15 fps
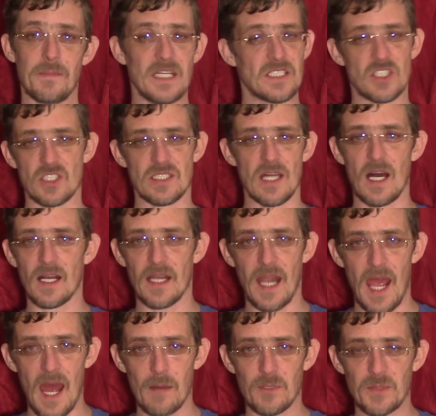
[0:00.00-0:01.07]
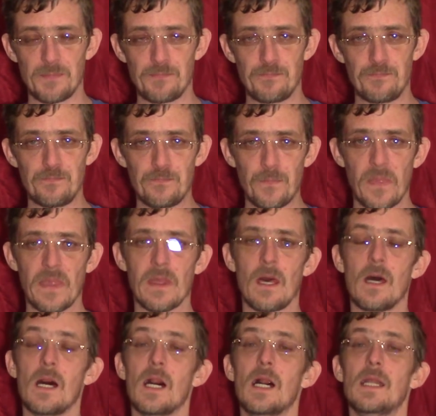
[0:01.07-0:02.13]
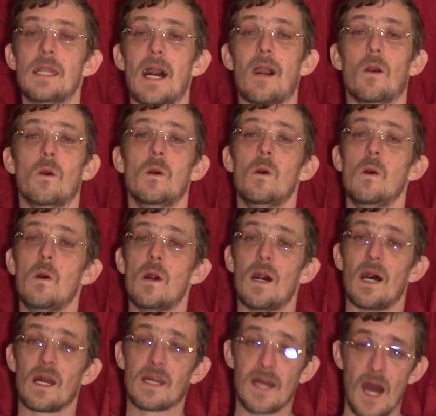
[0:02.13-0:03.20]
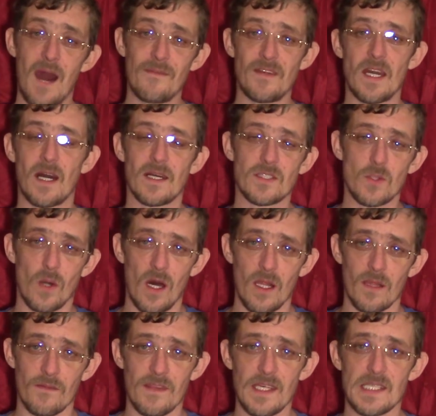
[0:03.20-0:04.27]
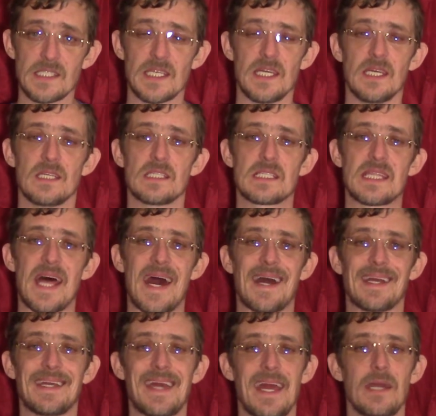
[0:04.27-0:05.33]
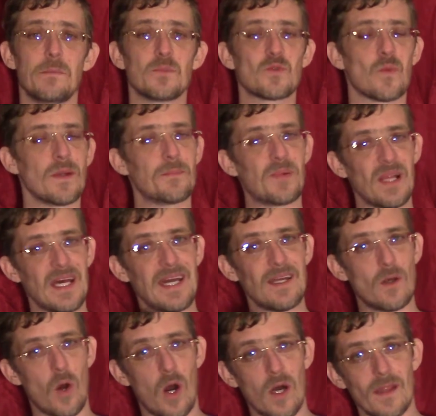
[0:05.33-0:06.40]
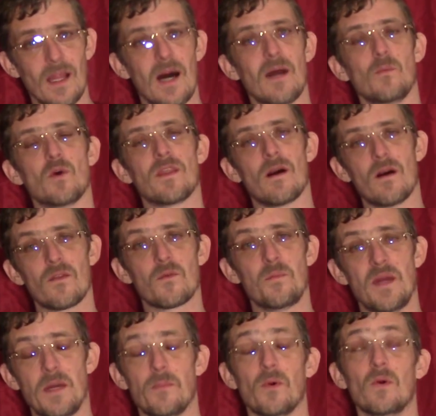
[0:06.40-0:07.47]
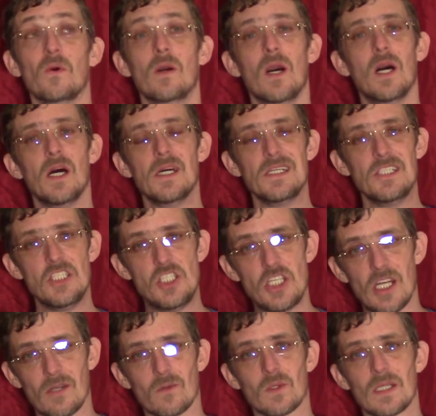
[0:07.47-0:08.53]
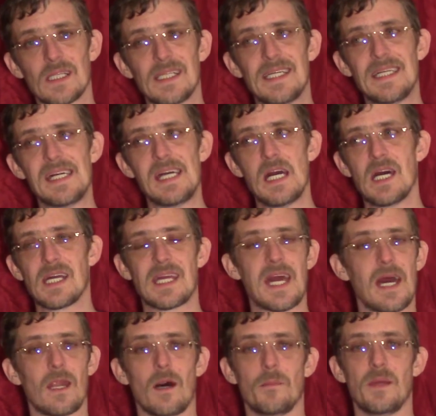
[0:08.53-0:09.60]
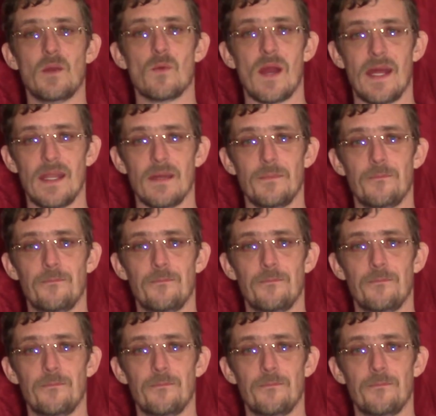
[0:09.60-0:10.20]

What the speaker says: It's just not going to happen. Now, a caveat to all of this is that games, when played online with other people, generally cannot be rated.